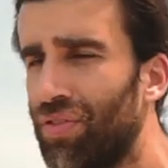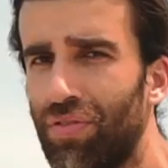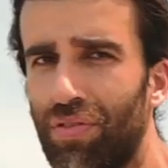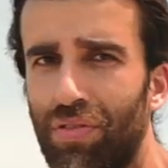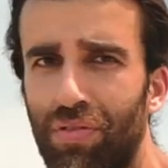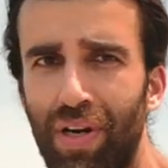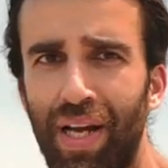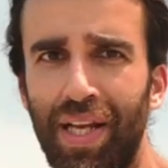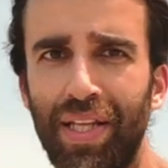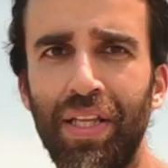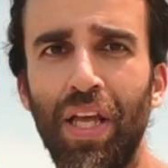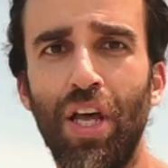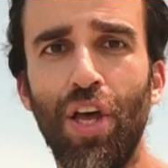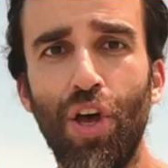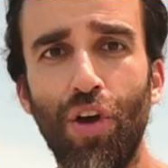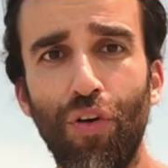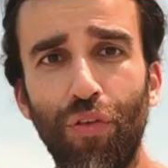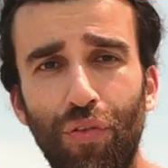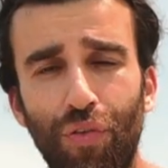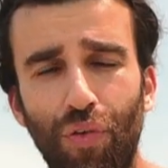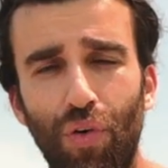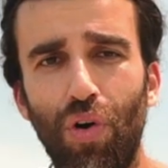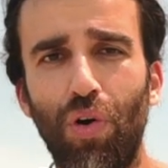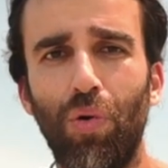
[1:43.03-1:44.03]
to the right,
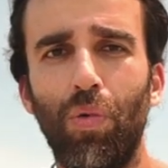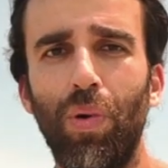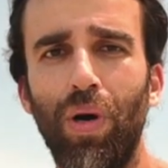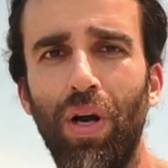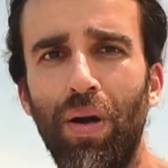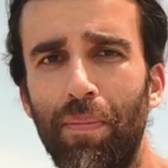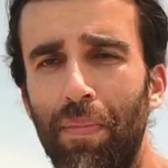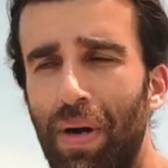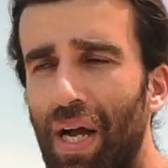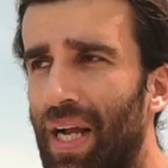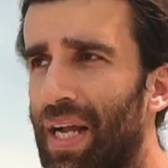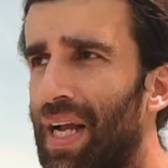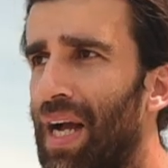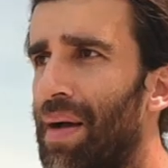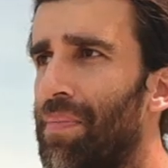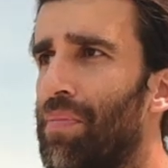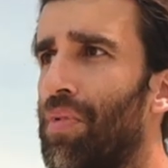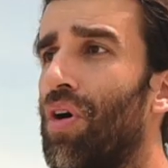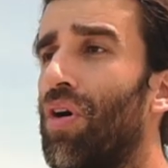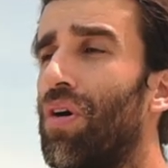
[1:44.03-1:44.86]
forward, back up,